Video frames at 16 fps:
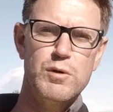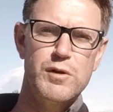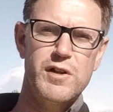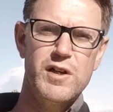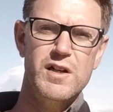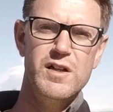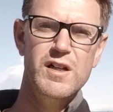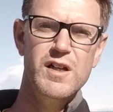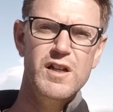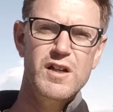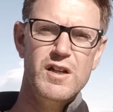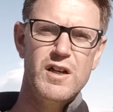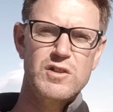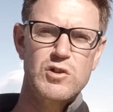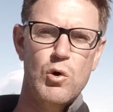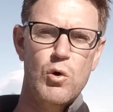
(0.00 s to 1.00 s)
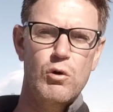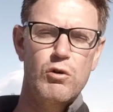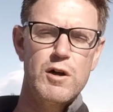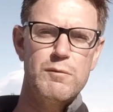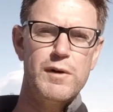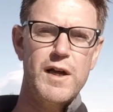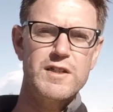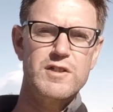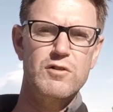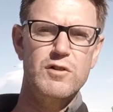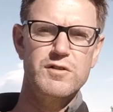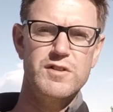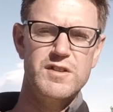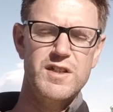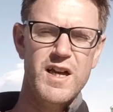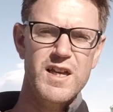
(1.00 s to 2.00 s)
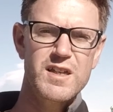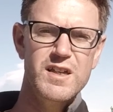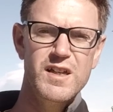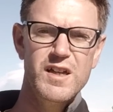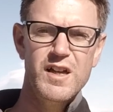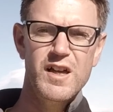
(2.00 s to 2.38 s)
with a tour group later on today.